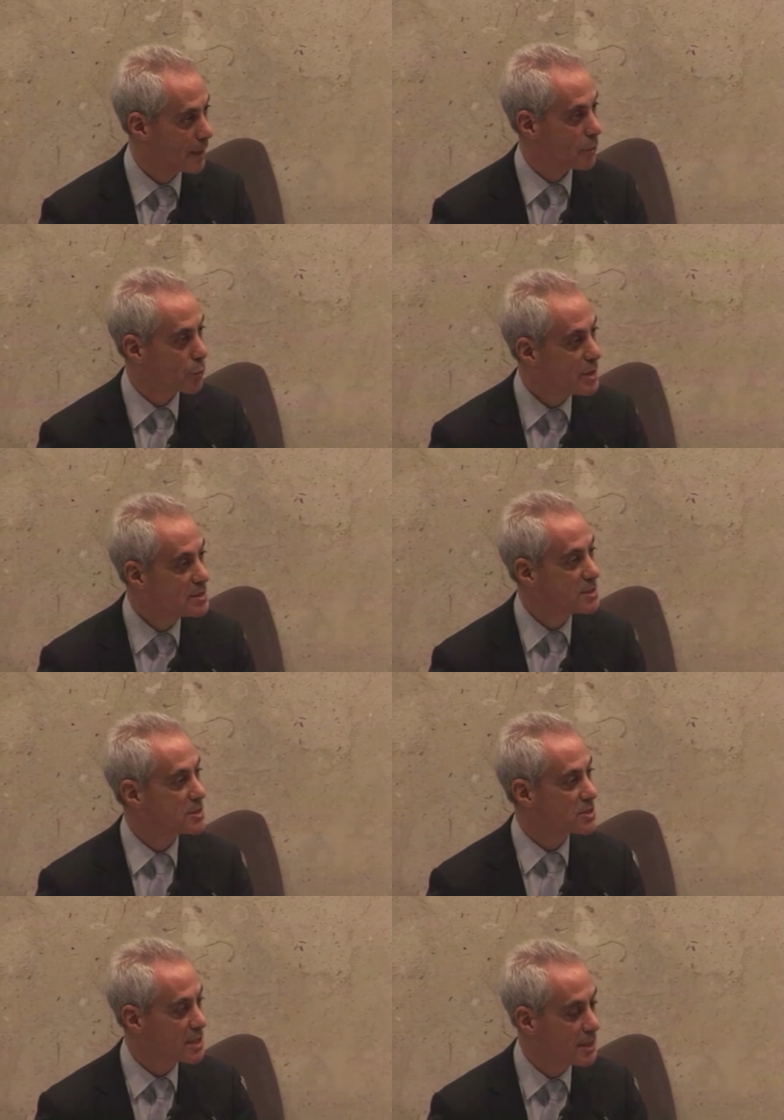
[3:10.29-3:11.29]
And the
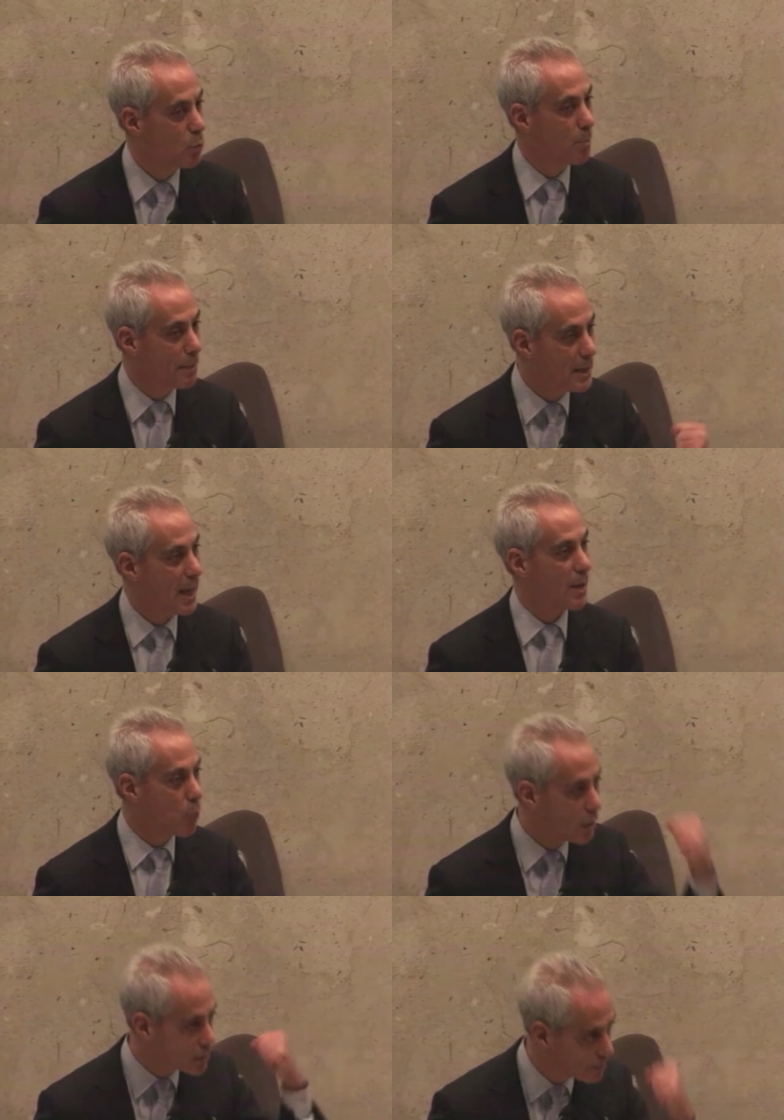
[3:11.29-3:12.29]
reason the city will be
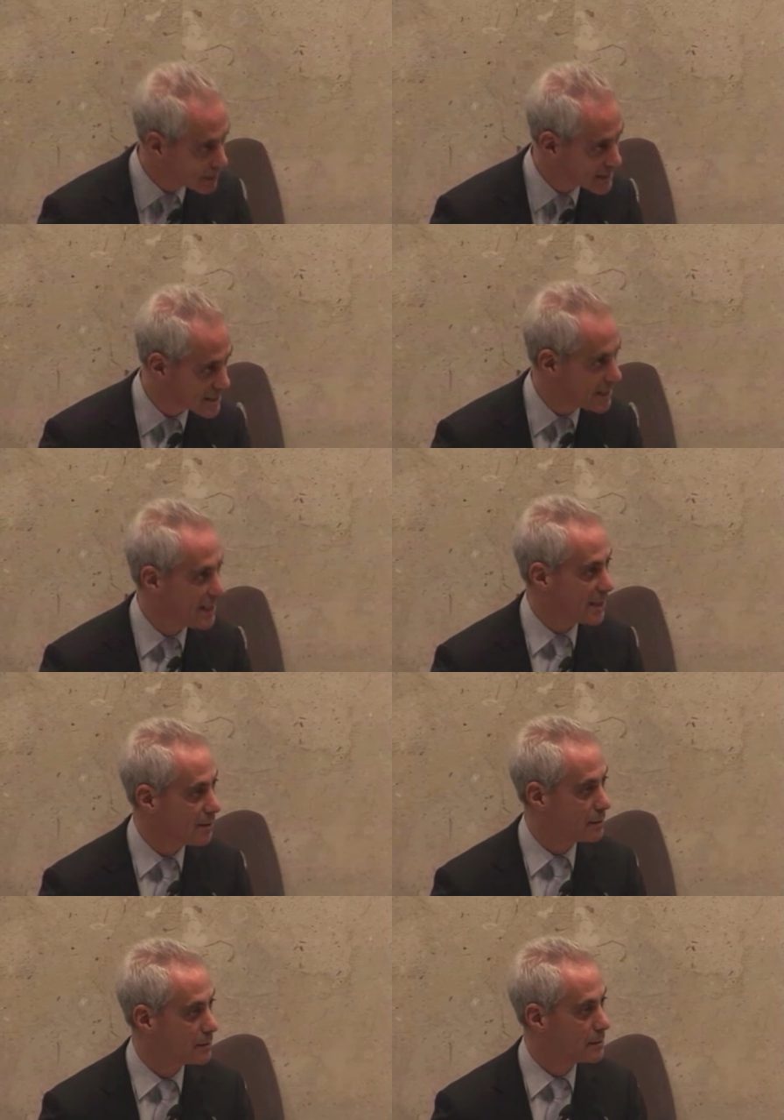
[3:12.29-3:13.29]
a welcoming
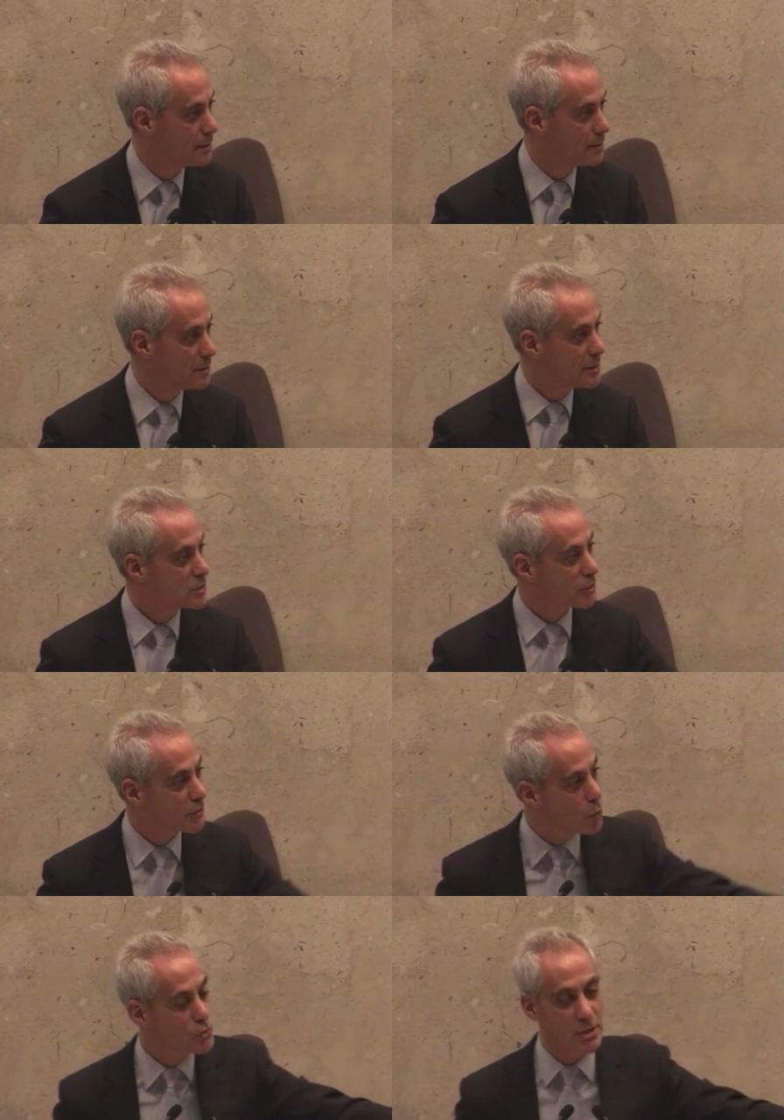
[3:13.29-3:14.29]
city is
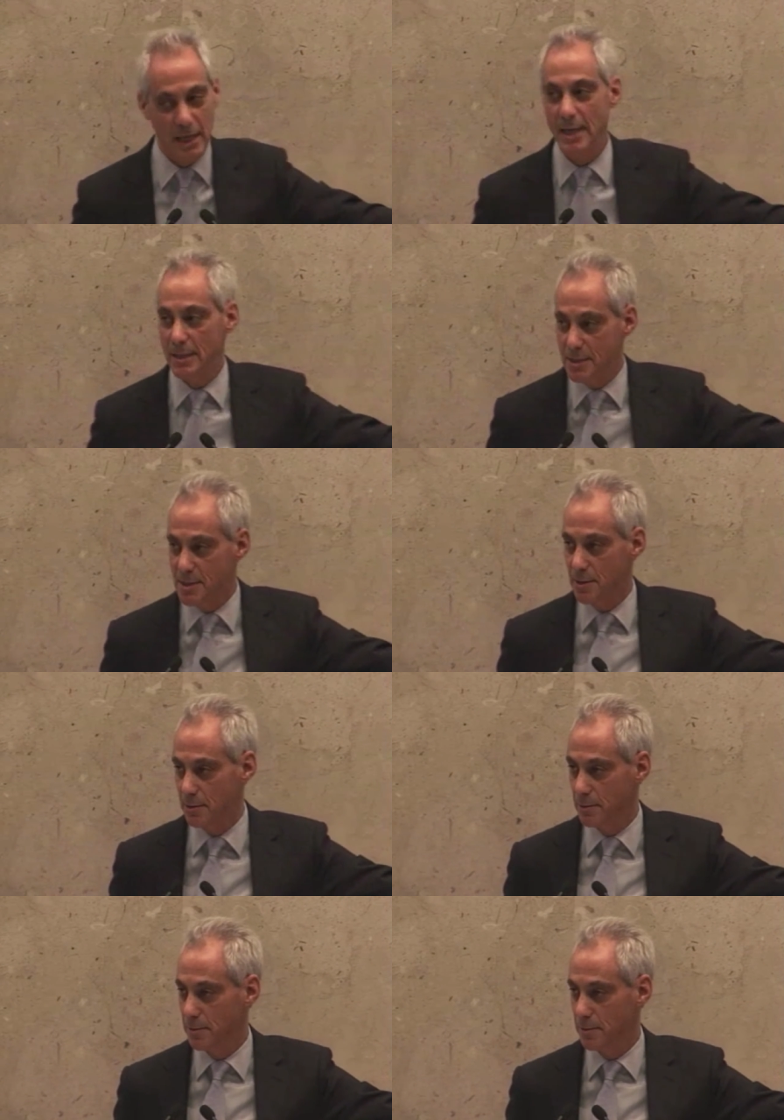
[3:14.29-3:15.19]
that those kids